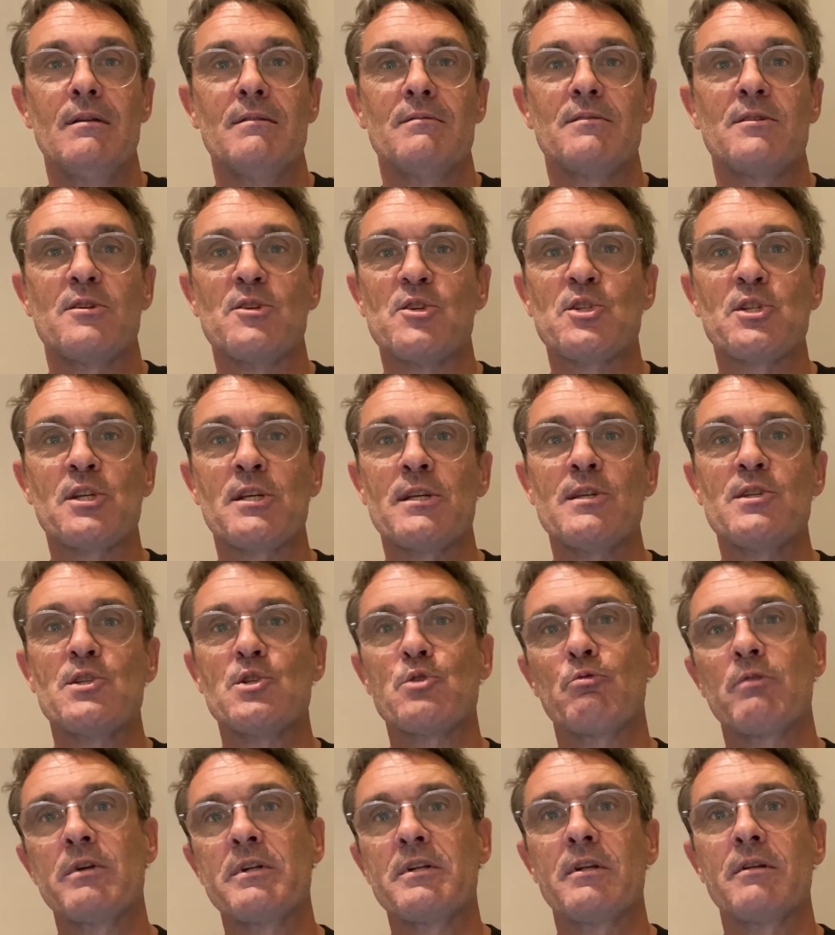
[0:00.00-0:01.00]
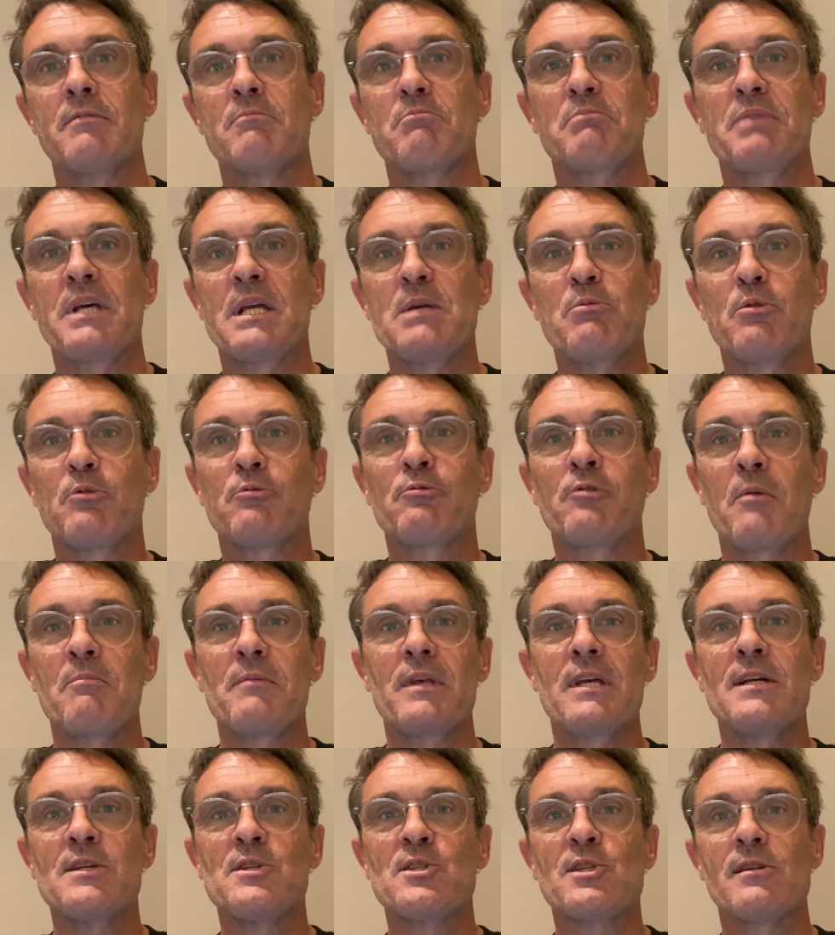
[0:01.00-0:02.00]
disease-ridden people from
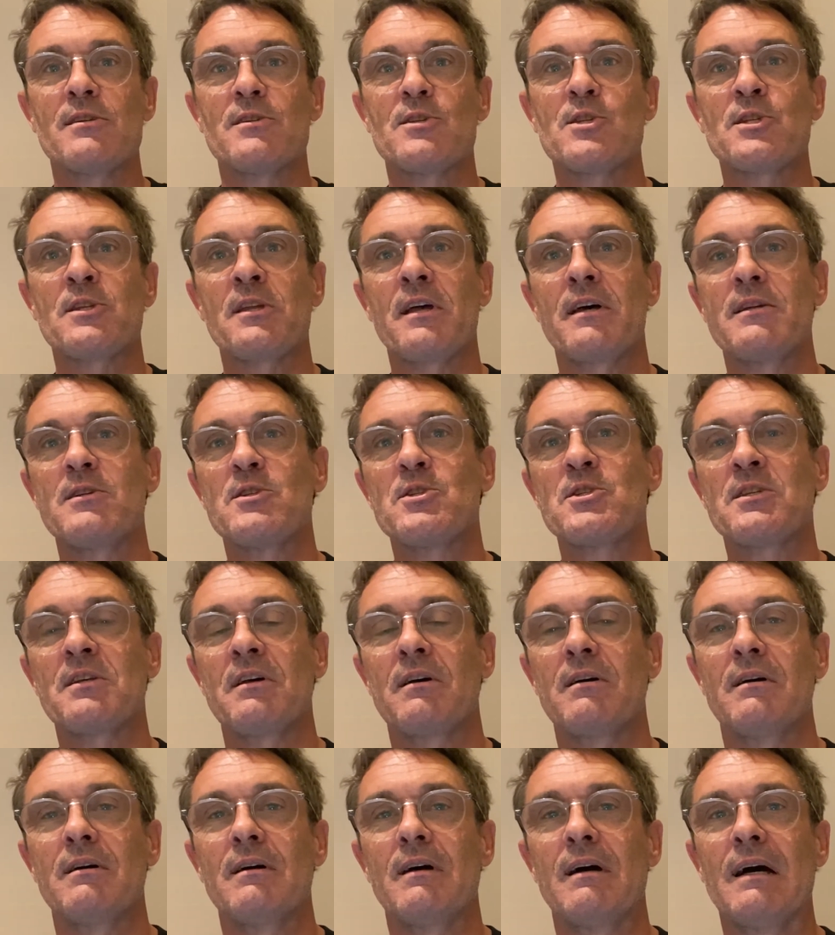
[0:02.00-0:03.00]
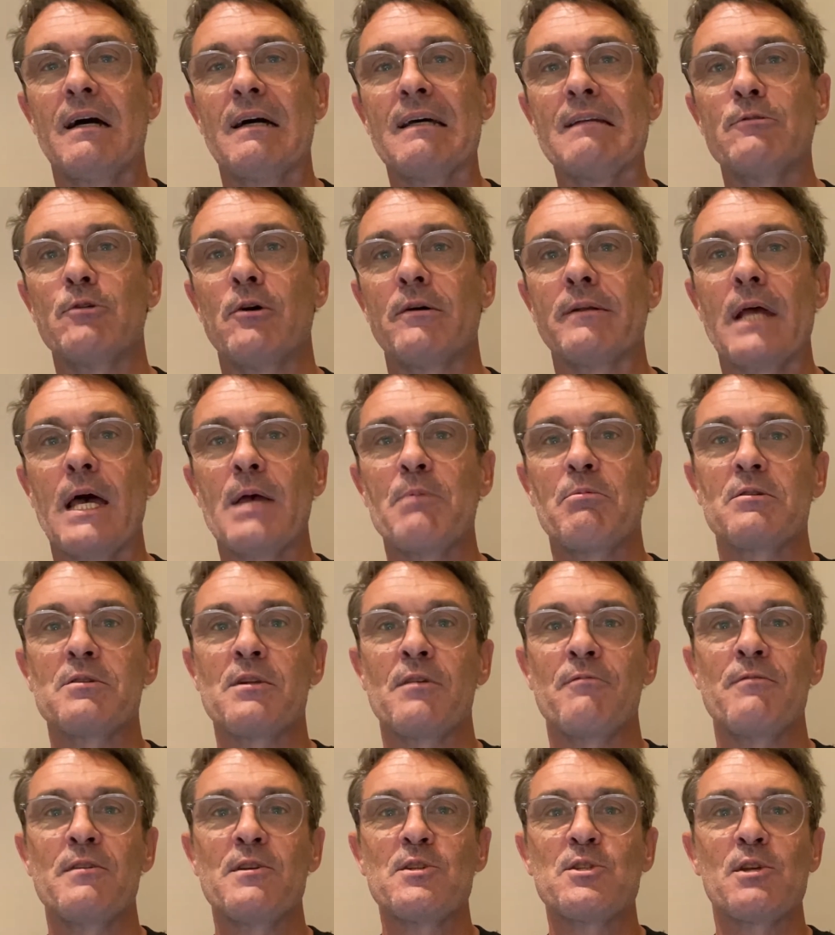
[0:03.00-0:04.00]
the eastern states are not able to
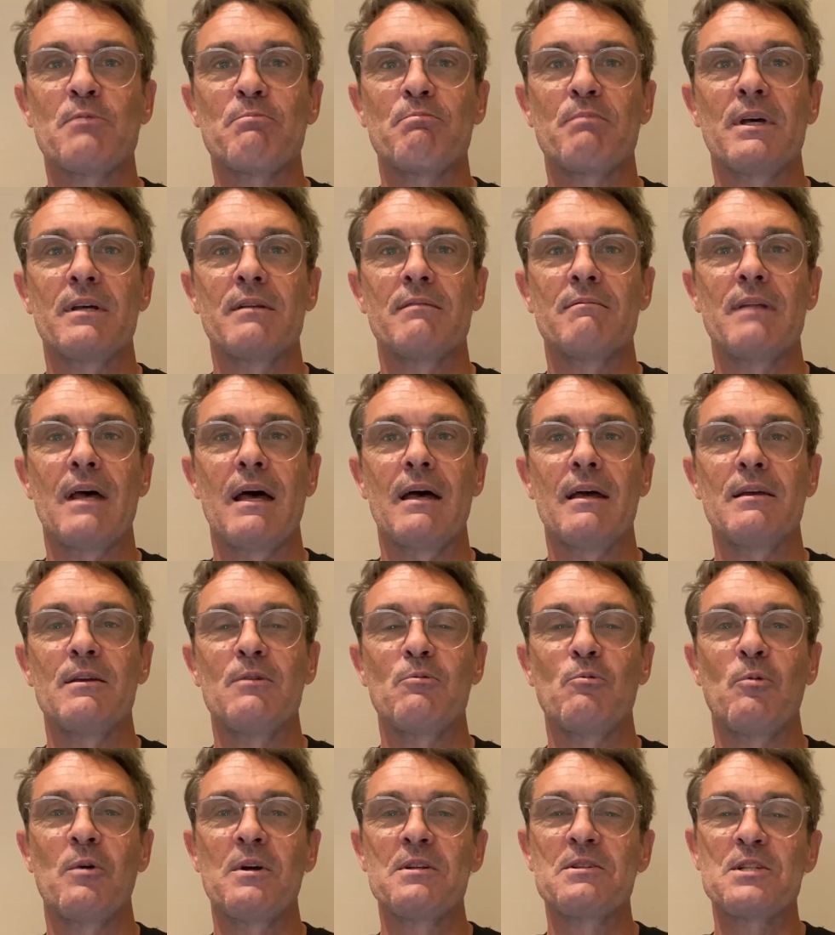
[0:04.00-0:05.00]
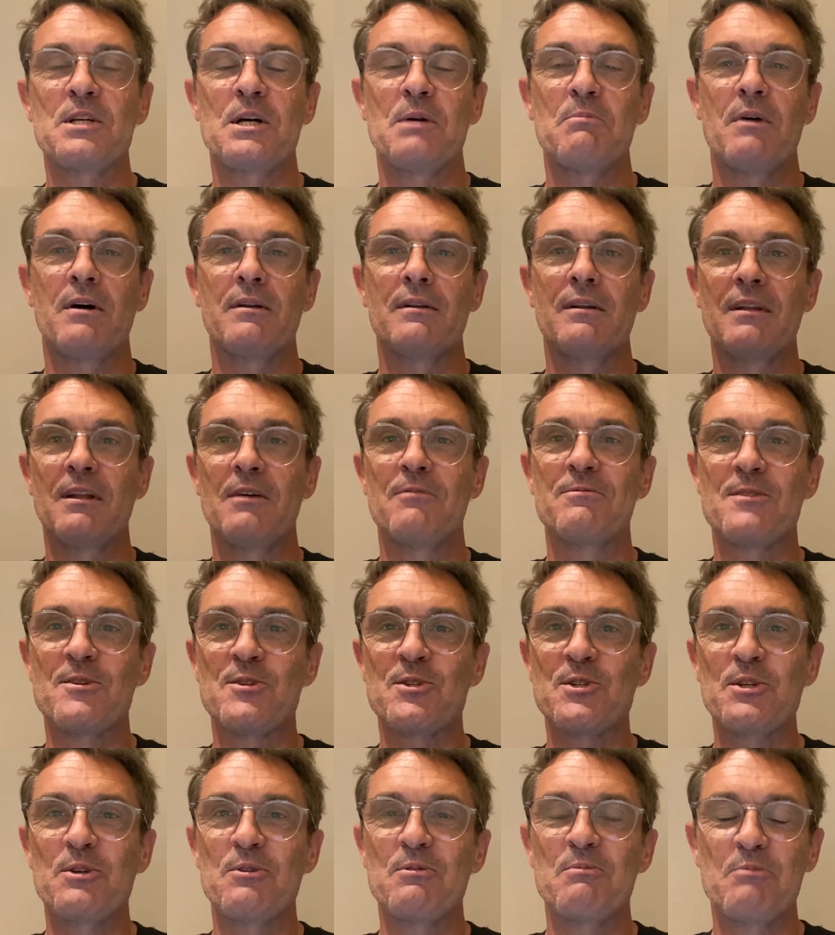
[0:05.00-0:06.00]
visit. But hey, one time I'd love to
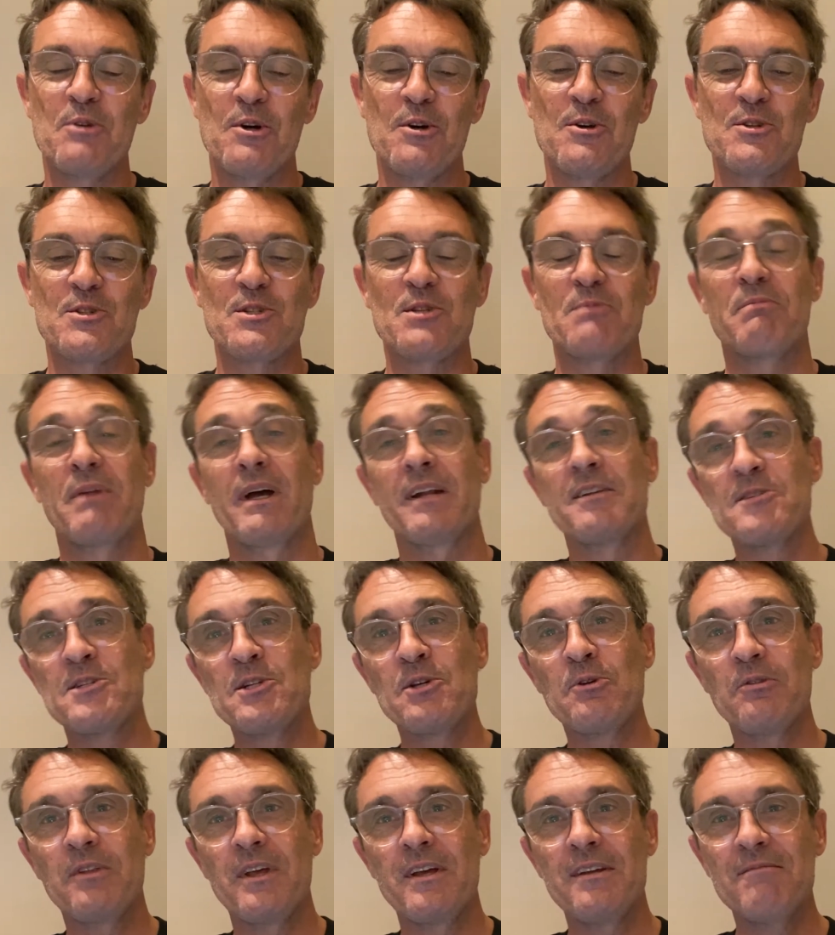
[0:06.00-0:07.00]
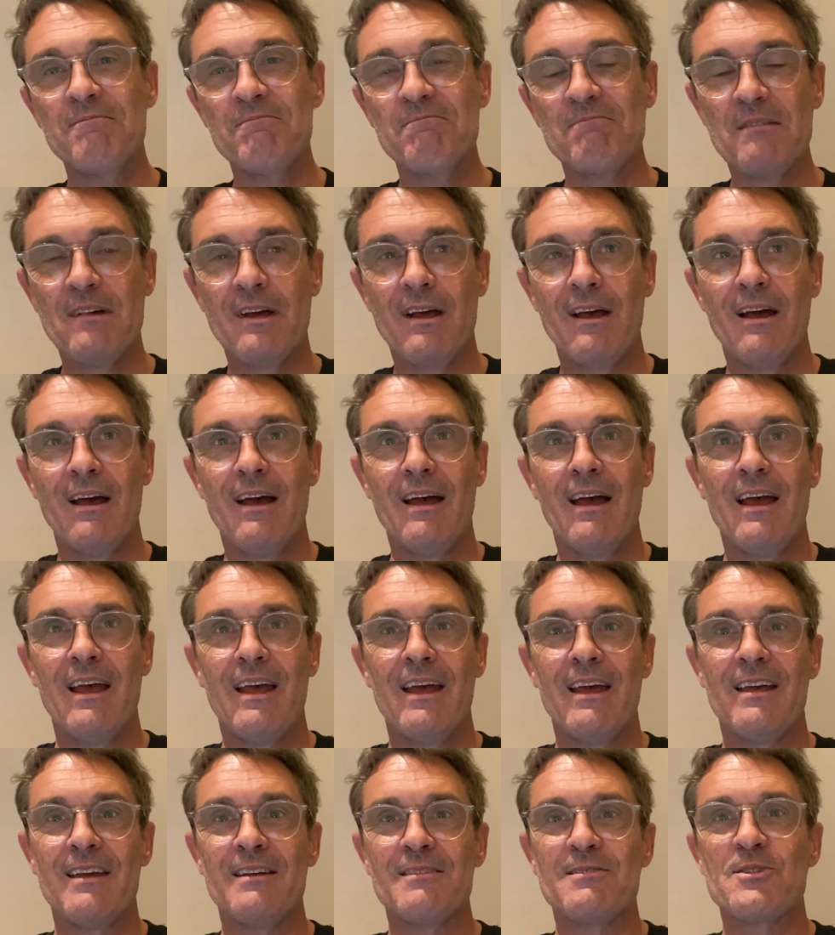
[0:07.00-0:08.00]
see you in person. But until then,
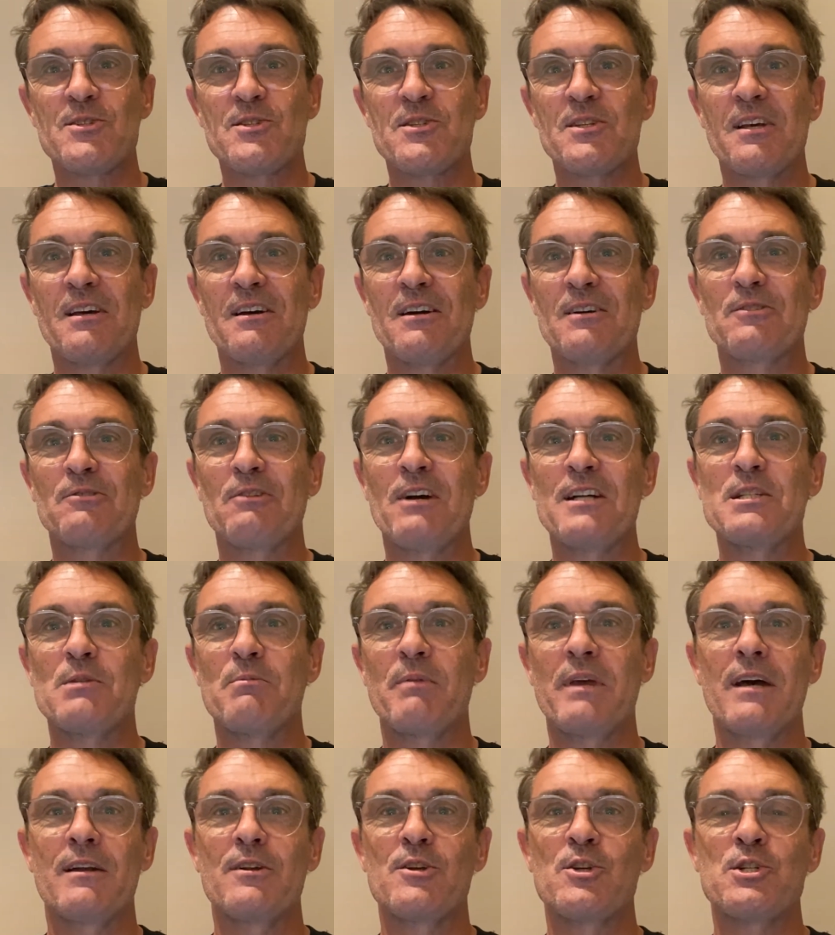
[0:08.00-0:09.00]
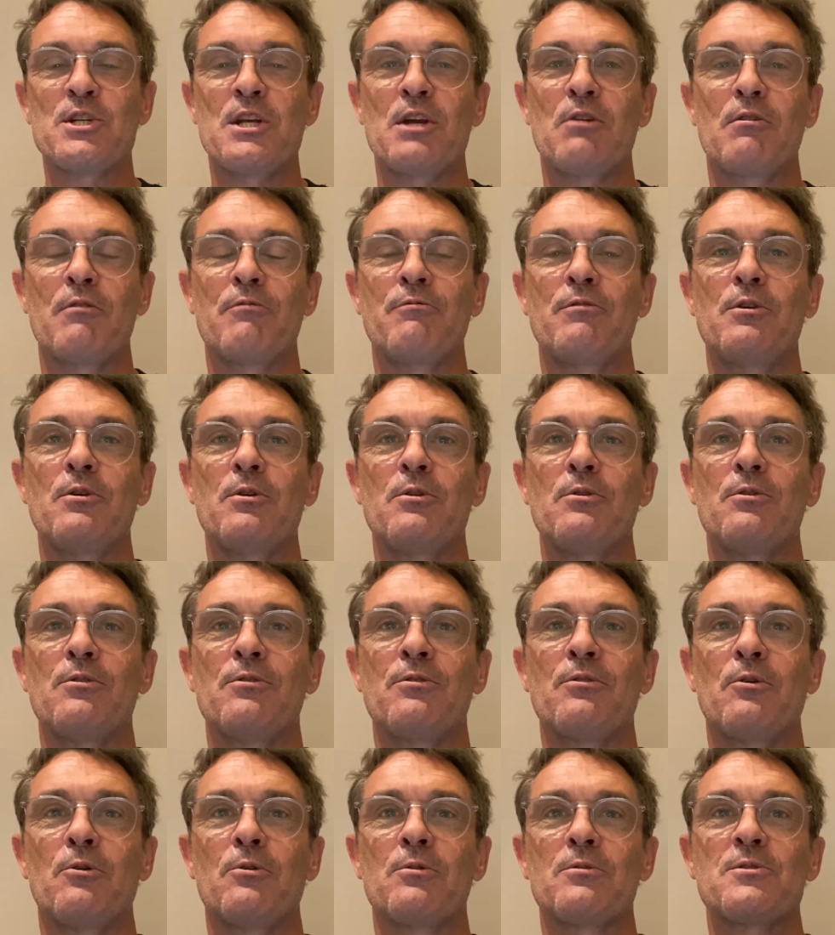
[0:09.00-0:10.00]
it's great to be able to share a few
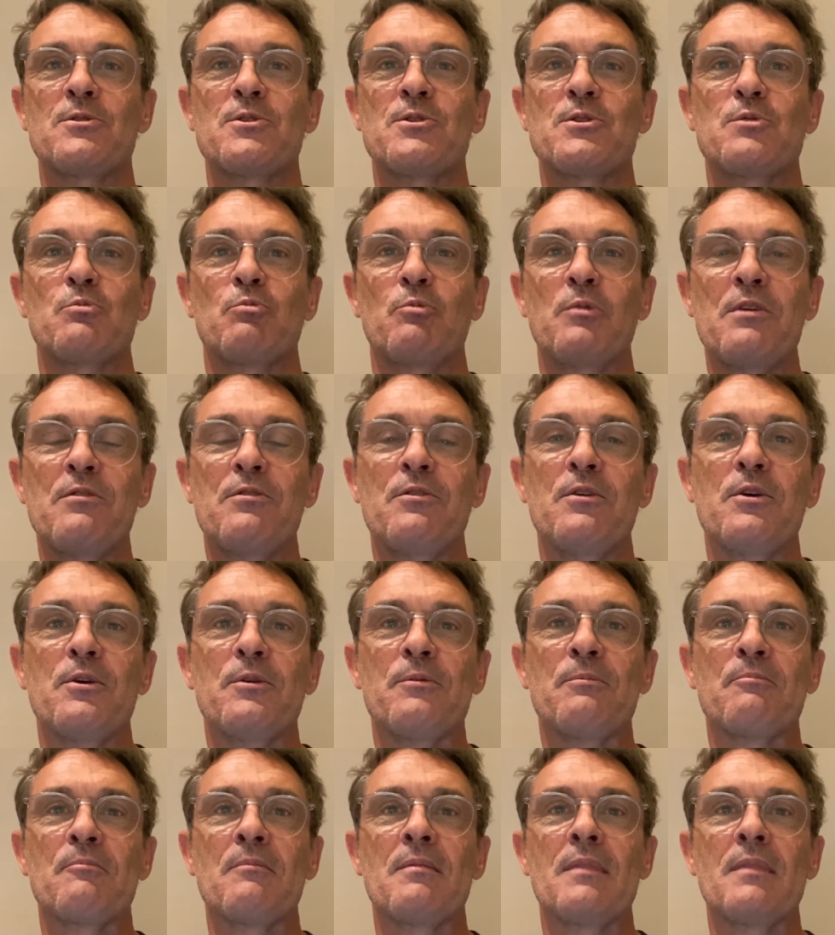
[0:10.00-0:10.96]
thoughts with you.